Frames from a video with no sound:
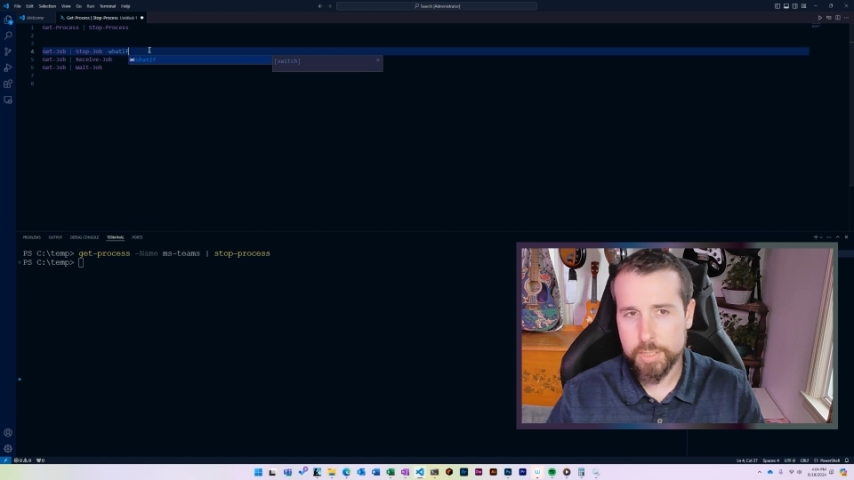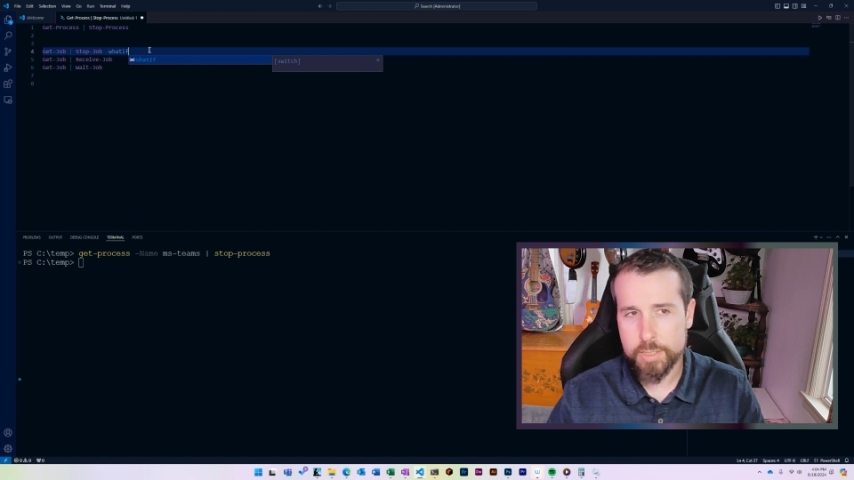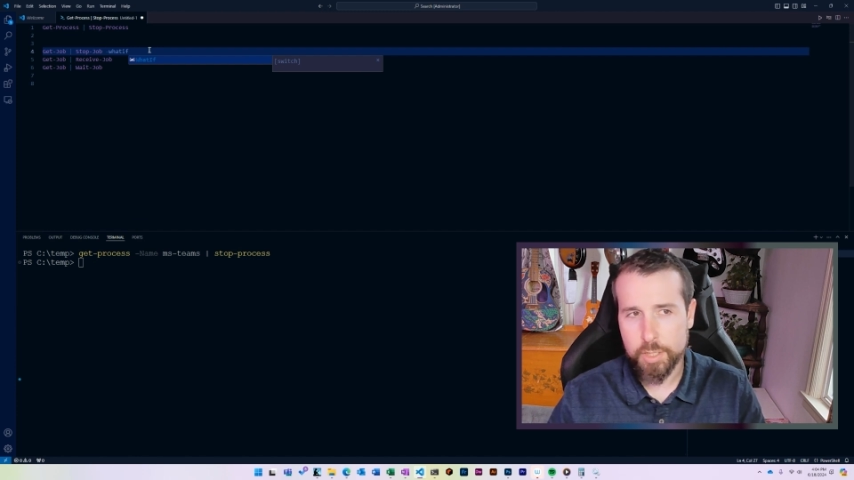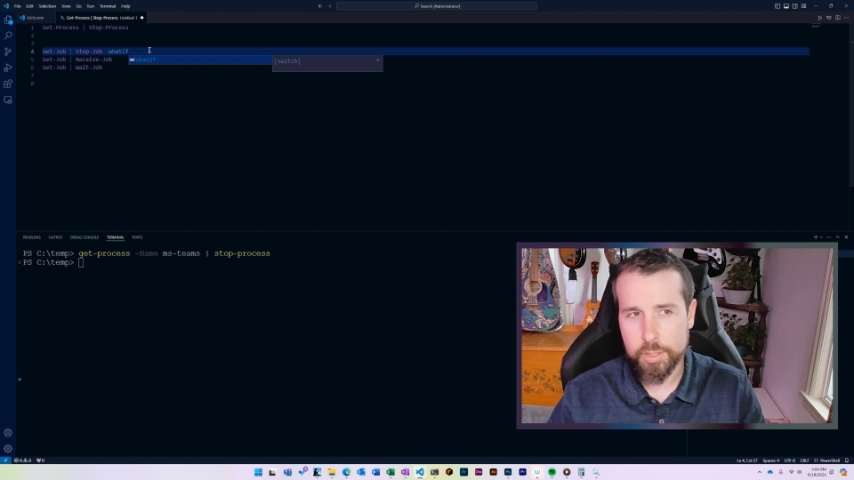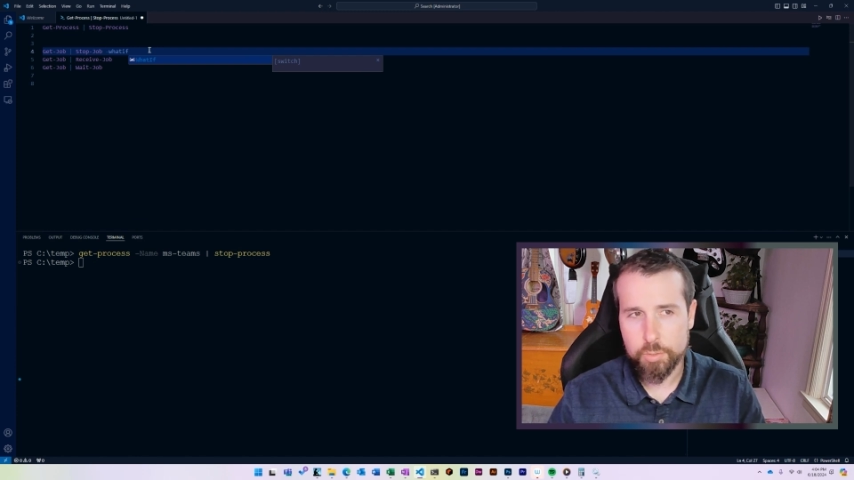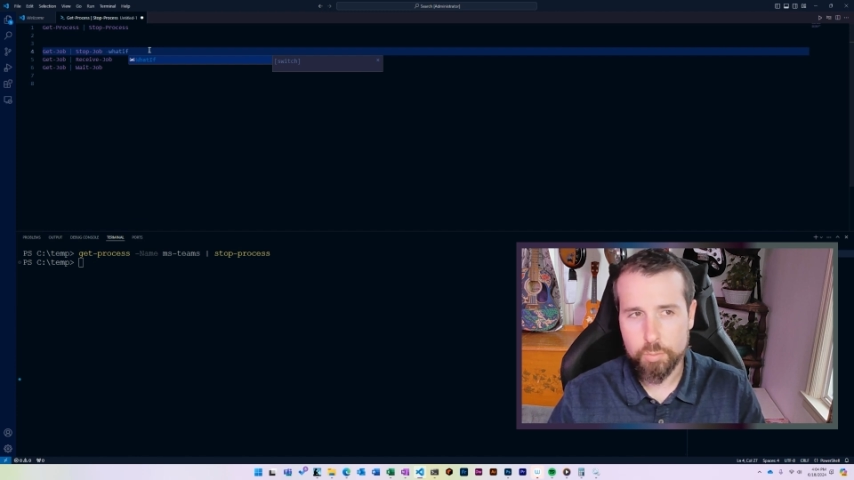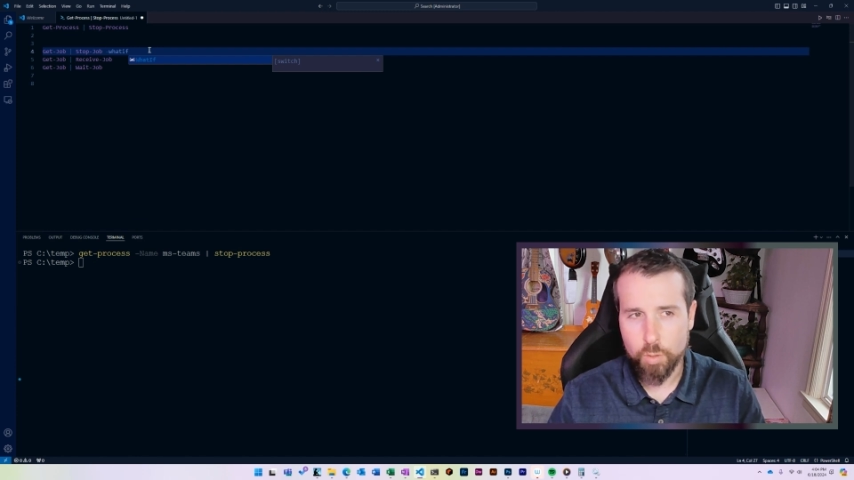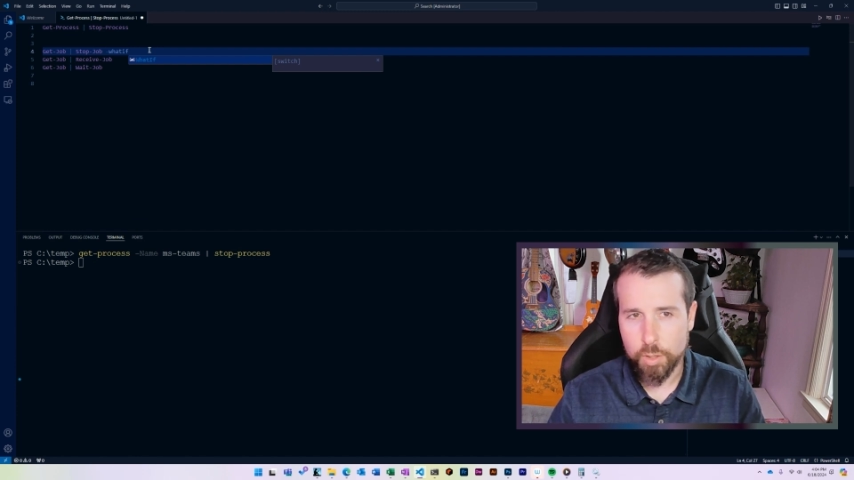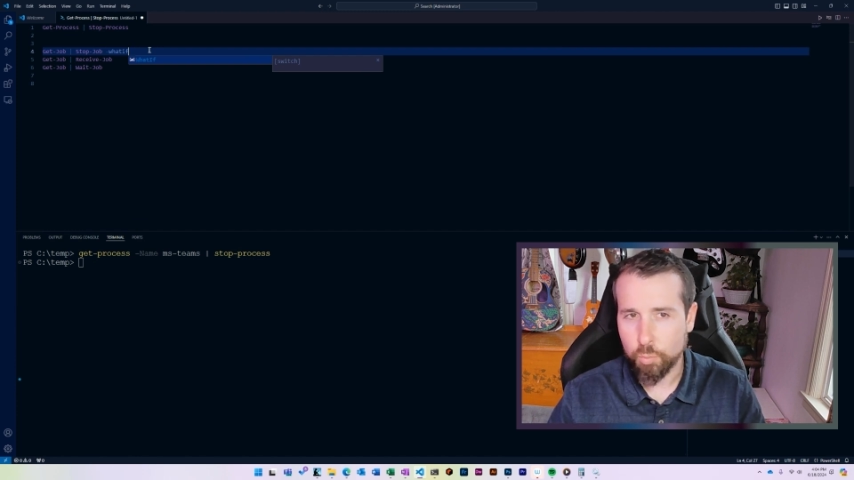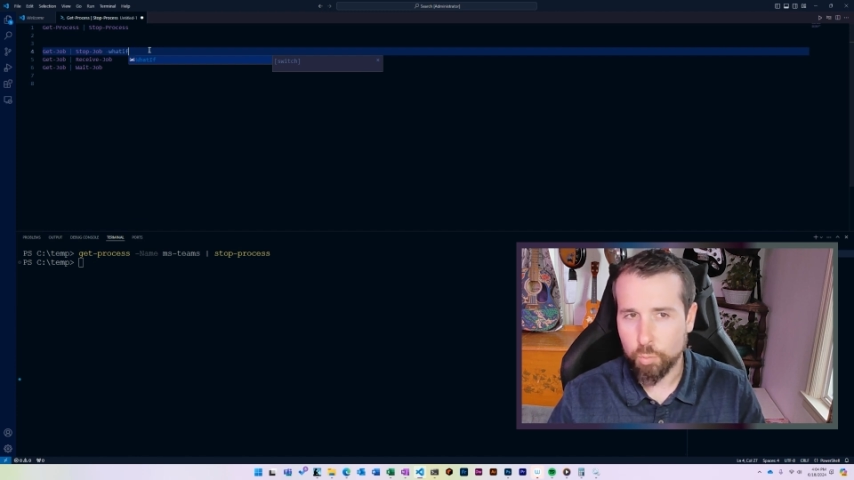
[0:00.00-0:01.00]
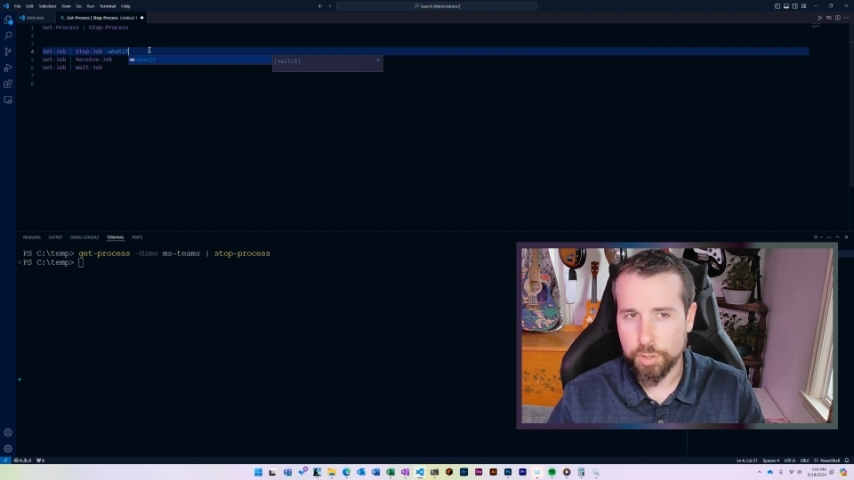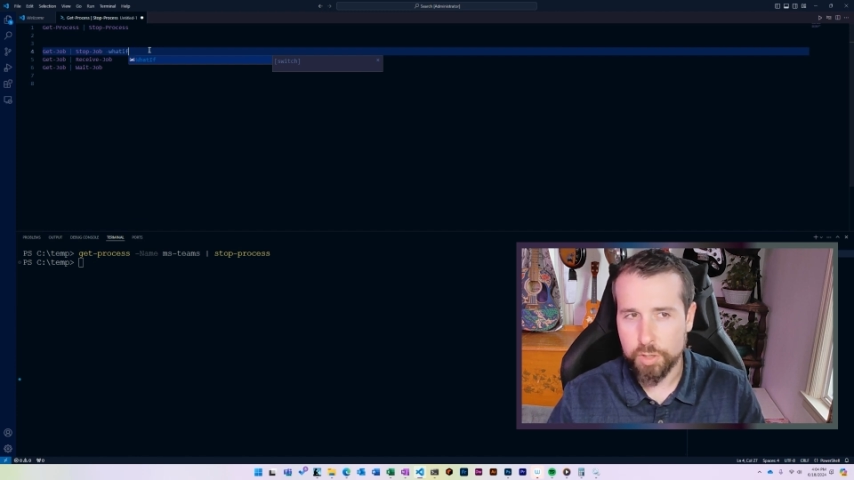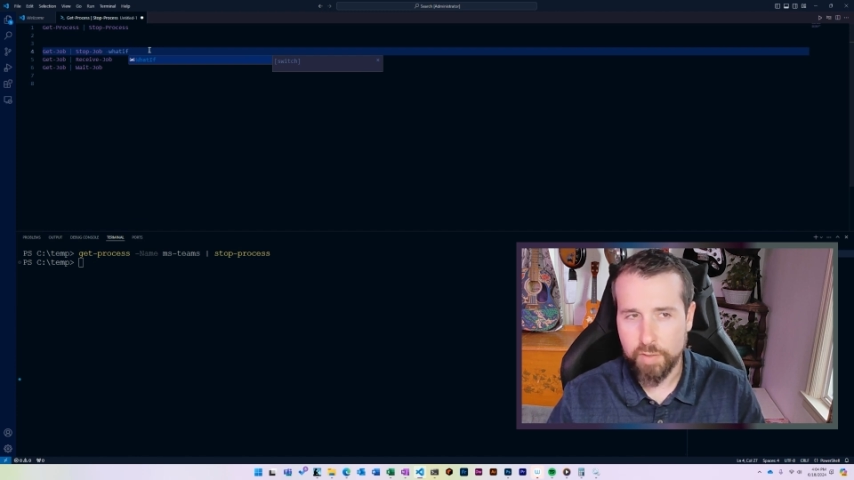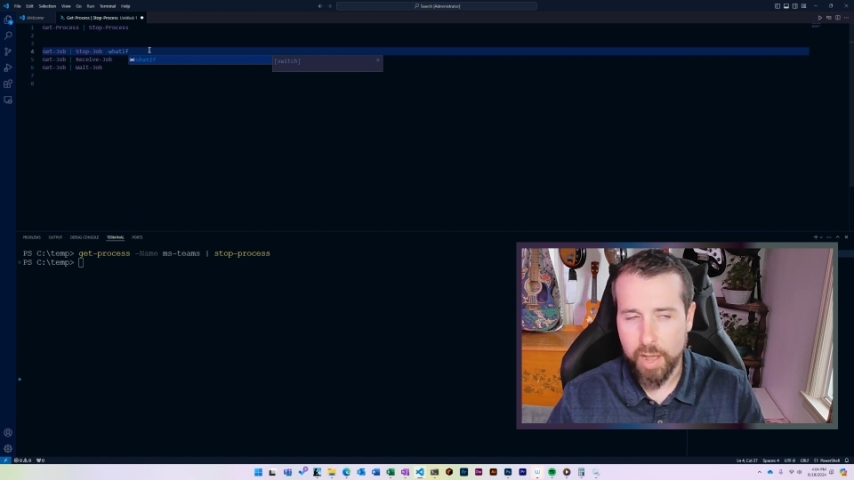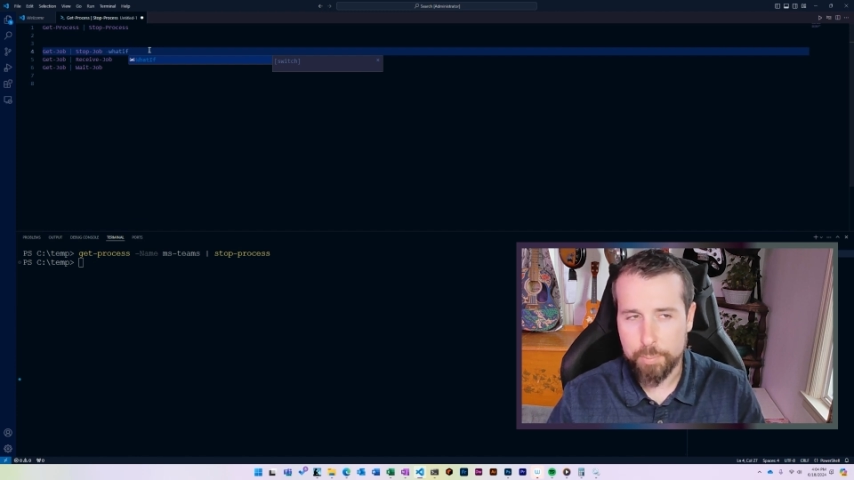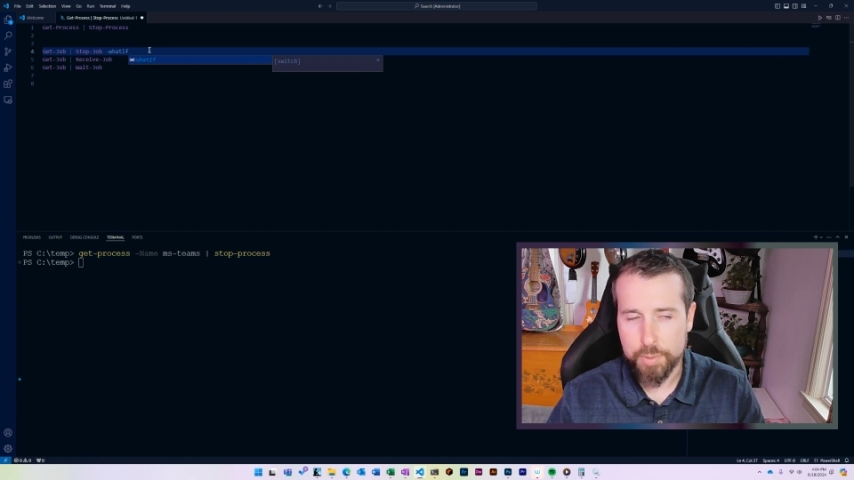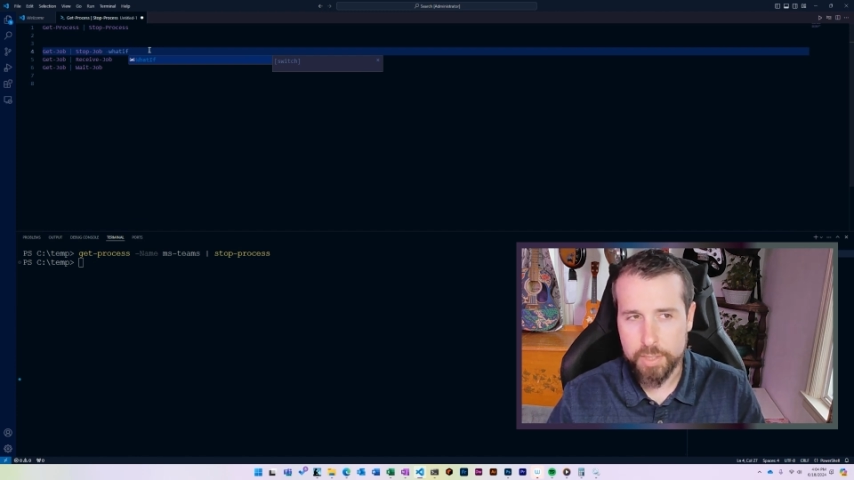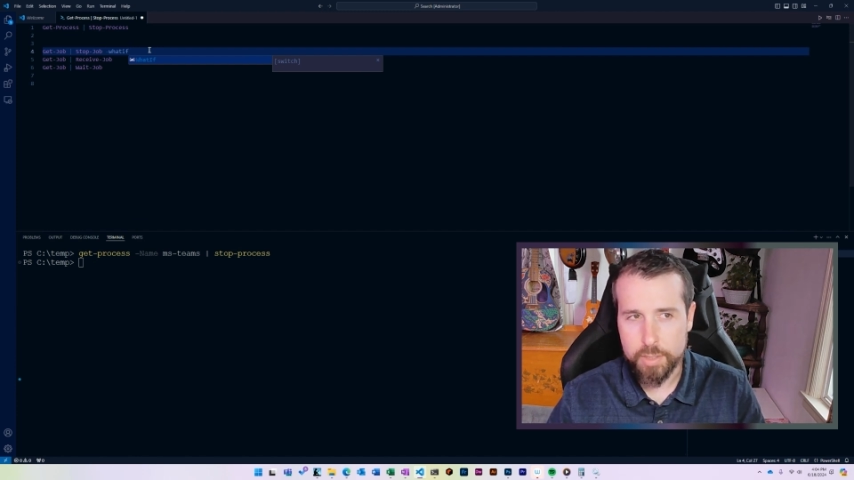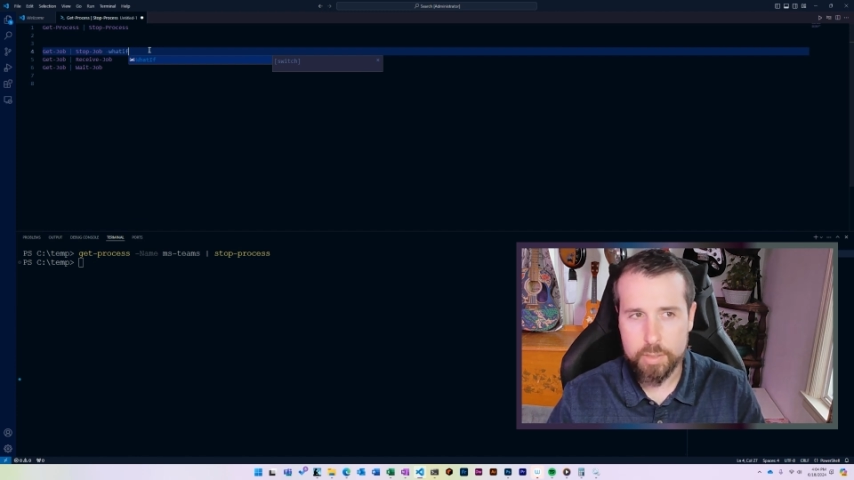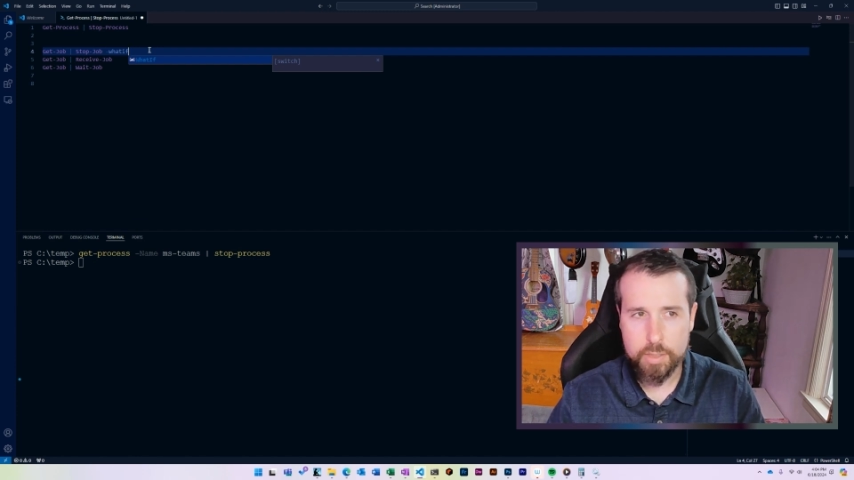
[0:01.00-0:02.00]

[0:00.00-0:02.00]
to tell you what would have happened